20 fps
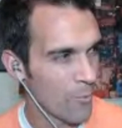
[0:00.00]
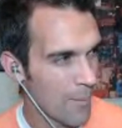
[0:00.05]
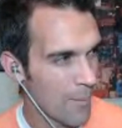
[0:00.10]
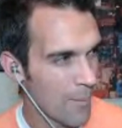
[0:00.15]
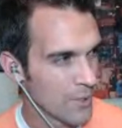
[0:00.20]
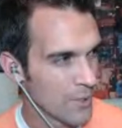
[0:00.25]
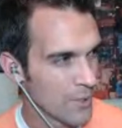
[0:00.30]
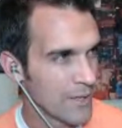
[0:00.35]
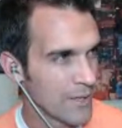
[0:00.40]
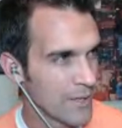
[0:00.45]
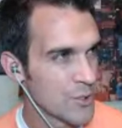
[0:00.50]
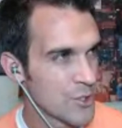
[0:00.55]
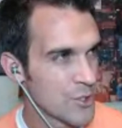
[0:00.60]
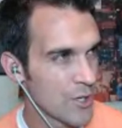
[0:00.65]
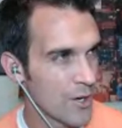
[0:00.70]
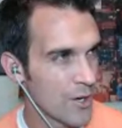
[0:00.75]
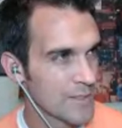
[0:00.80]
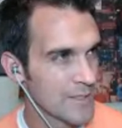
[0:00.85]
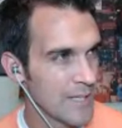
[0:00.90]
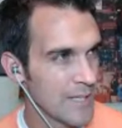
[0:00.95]
Rob Merlino's
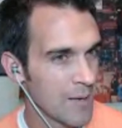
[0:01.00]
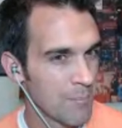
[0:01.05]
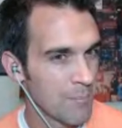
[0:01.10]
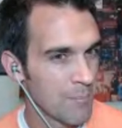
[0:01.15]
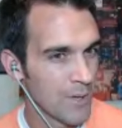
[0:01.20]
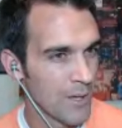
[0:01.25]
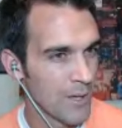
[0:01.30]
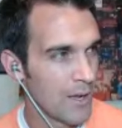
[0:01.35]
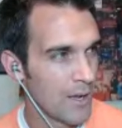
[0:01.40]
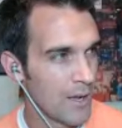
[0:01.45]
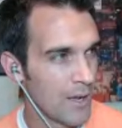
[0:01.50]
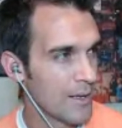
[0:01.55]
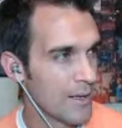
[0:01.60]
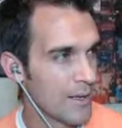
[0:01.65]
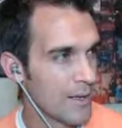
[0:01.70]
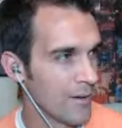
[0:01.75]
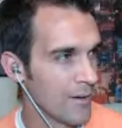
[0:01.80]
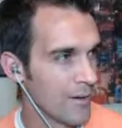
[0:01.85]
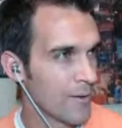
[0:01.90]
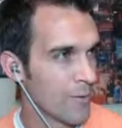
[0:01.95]
Shark Tank blog
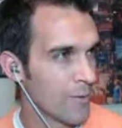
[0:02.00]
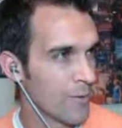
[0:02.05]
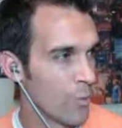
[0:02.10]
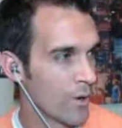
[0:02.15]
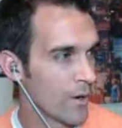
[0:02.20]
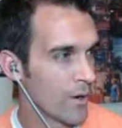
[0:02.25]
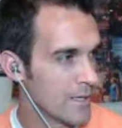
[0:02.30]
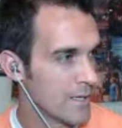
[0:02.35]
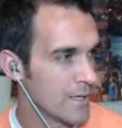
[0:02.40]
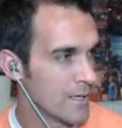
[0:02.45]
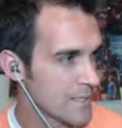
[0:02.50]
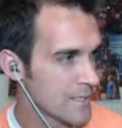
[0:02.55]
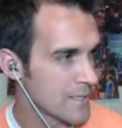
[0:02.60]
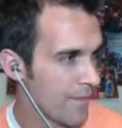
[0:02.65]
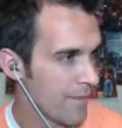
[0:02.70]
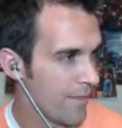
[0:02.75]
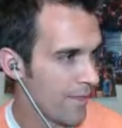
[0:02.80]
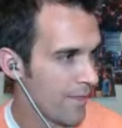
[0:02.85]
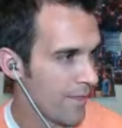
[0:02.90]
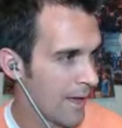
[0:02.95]
here where he
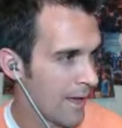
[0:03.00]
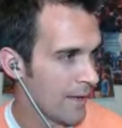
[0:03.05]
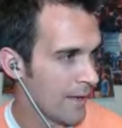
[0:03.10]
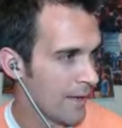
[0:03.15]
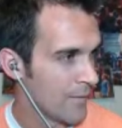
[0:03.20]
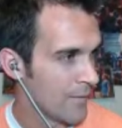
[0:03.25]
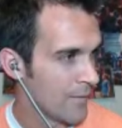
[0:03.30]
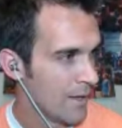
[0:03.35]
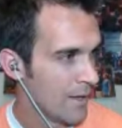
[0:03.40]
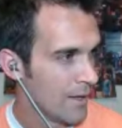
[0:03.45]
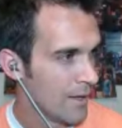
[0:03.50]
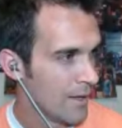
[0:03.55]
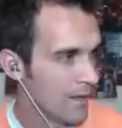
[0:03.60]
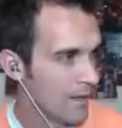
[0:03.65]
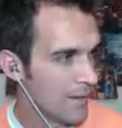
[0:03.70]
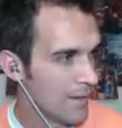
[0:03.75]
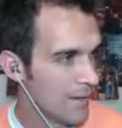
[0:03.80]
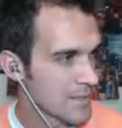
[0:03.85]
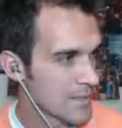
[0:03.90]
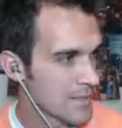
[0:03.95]
said that
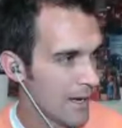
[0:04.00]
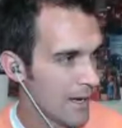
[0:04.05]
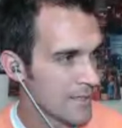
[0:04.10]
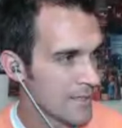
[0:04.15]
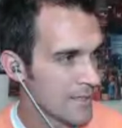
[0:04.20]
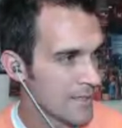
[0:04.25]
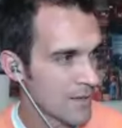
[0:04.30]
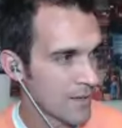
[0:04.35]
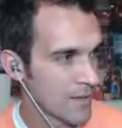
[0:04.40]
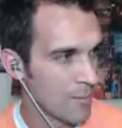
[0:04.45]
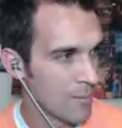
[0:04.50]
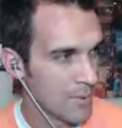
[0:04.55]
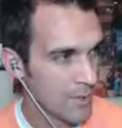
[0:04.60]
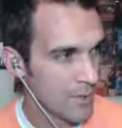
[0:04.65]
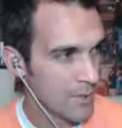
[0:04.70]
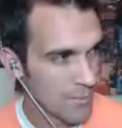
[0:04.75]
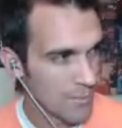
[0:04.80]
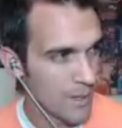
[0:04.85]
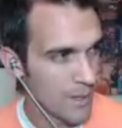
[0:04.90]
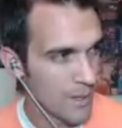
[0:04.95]
this guy had sunk $1
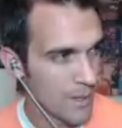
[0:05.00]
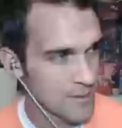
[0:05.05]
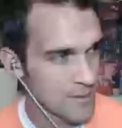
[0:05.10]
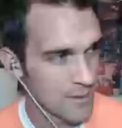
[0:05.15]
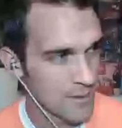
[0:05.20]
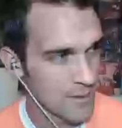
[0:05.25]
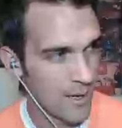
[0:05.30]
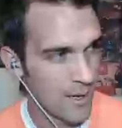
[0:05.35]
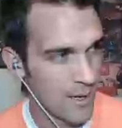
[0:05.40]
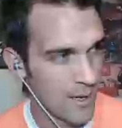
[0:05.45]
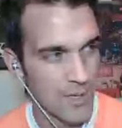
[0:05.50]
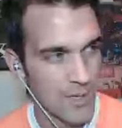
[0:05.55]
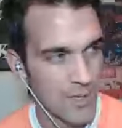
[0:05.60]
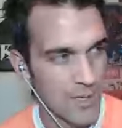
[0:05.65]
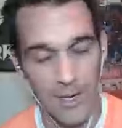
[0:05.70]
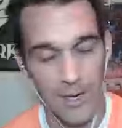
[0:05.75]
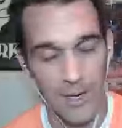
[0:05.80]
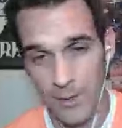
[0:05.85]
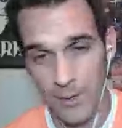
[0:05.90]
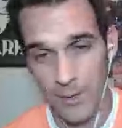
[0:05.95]
million in Hotshot.
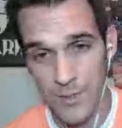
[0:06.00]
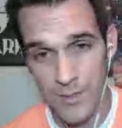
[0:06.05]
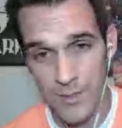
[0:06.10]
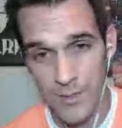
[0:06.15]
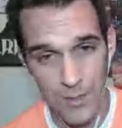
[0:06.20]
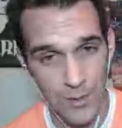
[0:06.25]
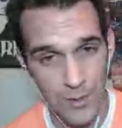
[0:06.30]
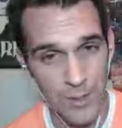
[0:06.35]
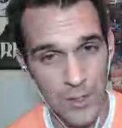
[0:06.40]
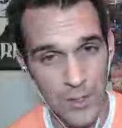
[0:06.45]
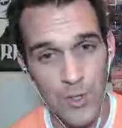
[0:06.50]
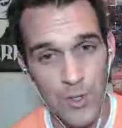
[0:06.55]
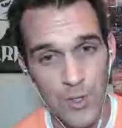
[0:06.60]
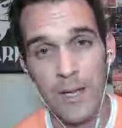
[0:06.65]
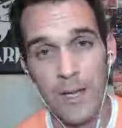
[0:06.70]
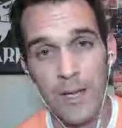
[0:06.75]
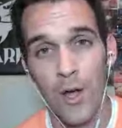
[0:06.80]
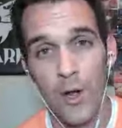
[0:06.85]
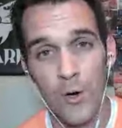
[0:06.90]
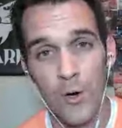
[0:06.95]
Now we know it's $2 million. He tried
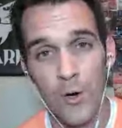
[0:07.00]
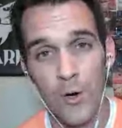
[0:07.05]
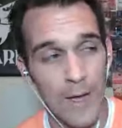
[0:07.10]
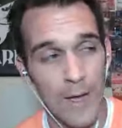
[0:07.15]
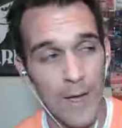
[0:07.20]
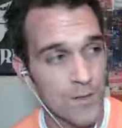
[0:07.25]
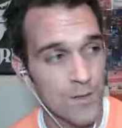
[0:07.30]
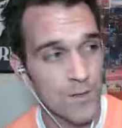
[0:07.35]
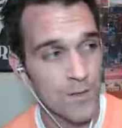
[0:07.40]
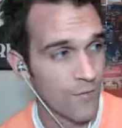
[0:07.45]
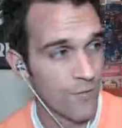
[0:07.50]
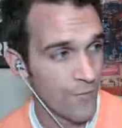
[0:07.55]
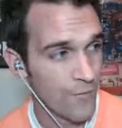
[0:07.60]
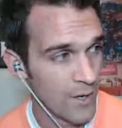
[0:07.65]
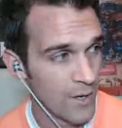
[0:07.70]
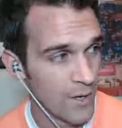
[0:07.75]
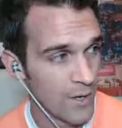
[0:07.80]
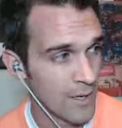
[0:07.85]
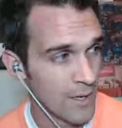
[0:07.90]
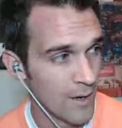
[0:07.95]
to get $100,000 in
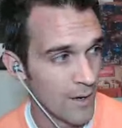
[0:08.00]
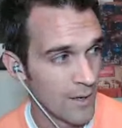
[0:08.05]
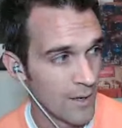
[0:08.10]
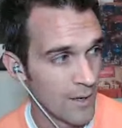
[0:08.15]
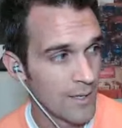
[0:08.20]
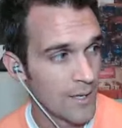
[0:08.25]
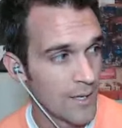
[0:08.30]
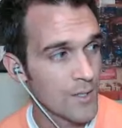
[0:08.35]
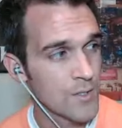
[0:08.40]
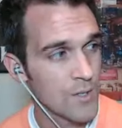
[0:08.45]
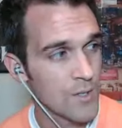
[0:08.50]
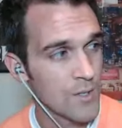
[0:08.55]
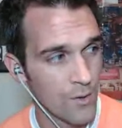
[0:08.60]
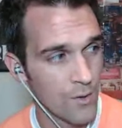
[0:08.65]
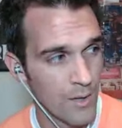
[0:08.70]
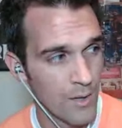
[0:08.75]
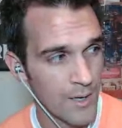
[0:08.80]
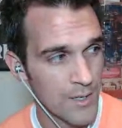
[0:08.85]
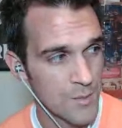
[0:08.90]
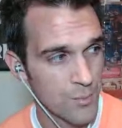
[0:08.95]
funding on
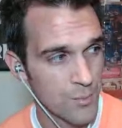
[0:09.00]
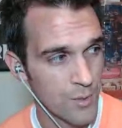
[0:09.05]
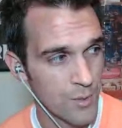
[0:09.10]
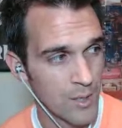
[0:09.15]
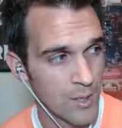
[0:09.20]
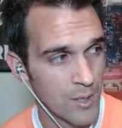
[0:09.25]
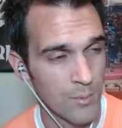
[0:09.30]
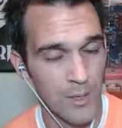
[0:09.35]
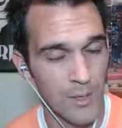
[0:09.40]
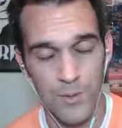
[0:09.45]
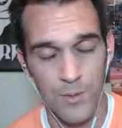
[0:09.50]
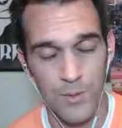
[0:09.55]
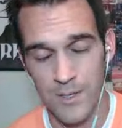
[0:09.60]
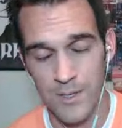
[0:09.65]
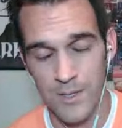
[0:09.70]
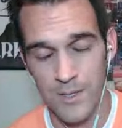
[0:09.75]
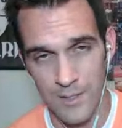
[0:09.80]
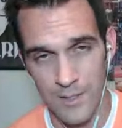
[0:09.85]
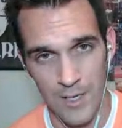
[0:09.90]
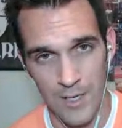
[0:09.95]
Kickstarter last spring, but he was
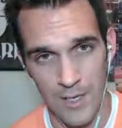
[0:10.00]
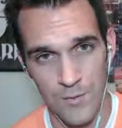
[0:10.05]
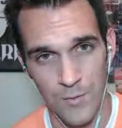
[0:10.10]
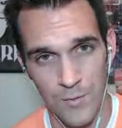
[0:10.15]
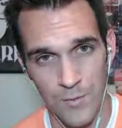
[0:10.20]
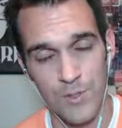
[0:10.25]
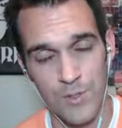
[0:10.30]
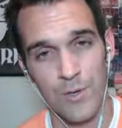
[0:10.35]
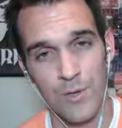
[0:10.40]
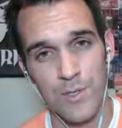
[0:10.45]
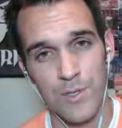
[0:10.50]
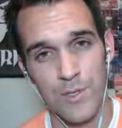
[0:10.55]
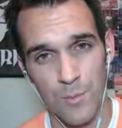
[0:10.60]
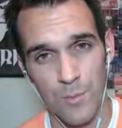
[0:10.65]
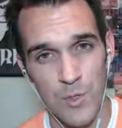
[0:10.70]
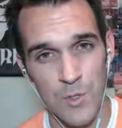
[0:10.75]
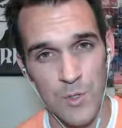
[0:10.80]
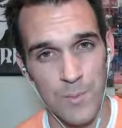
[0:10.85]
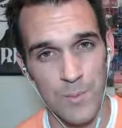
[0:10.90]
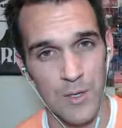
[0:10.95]
unsuccessful. So here's
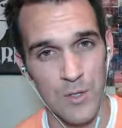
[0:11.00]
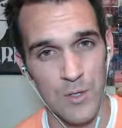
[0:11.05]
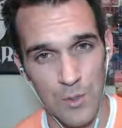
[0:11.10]
someone who spent